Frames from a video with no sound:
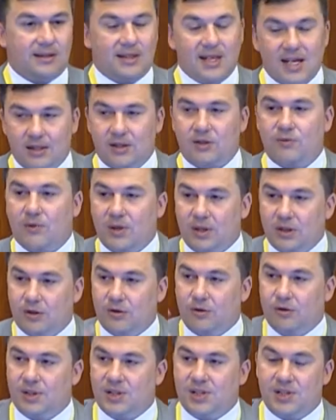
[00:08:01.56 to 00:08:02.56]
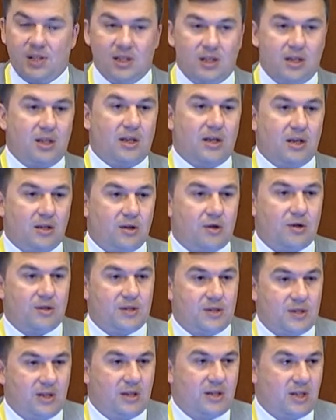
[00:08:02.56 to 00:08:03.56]
that one who is sitting
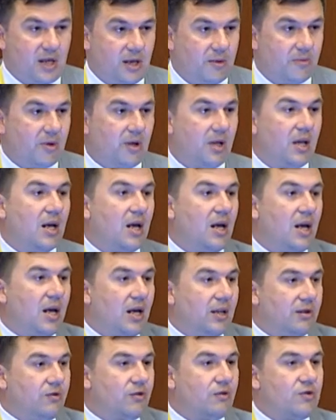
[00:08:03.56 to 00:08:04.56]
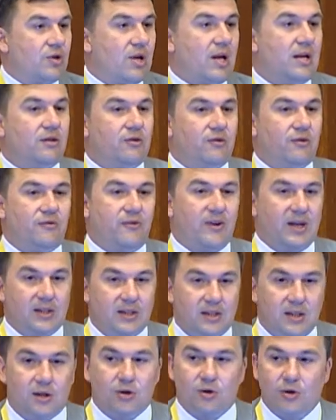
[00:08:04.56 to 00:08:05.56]
across the table and to try to find
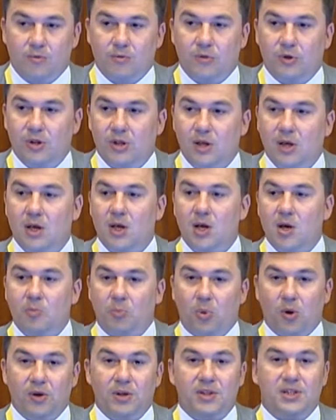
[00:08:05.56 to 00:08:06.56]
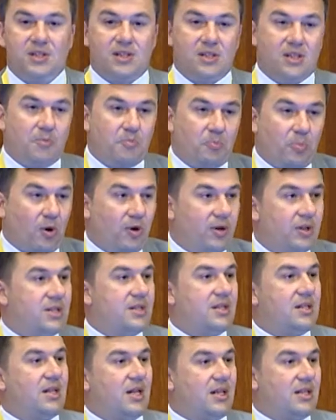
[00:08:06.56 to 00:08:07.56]
the common points, the
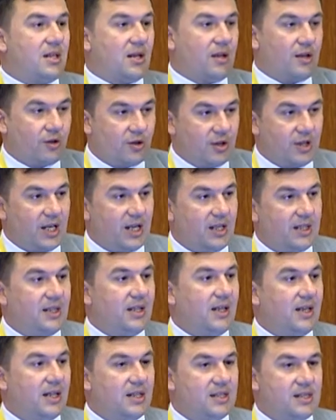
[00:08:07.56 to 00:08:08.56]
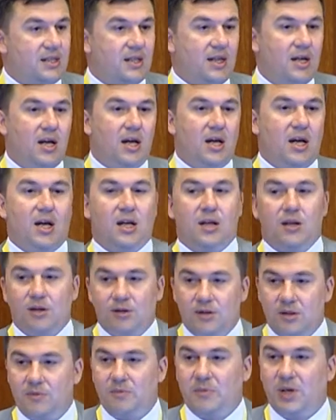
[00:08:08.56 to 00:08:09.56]
points that are connecting us and
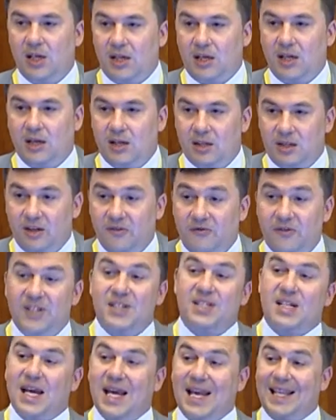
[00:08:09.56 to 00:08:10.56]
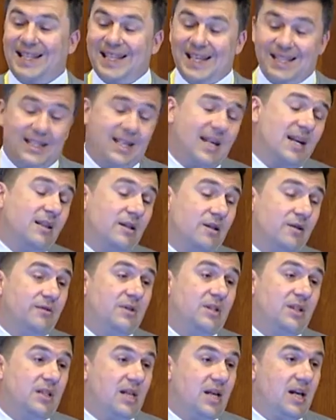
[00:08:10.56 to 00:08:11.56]
not making a difference. And at the end of
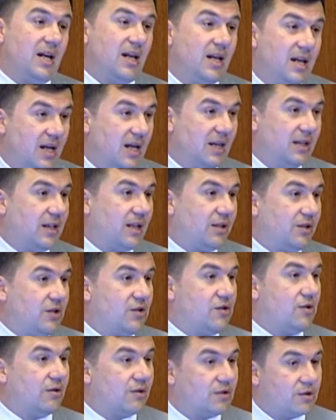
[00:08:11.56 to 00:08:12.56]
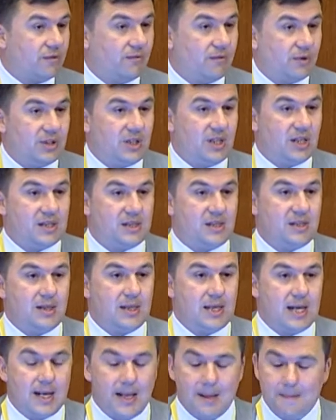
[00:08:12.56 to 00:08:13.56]
the day, that is also what
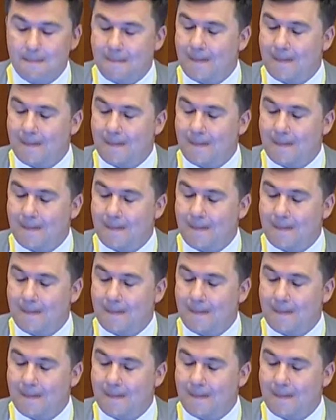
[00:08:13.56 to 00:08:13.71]
yesterday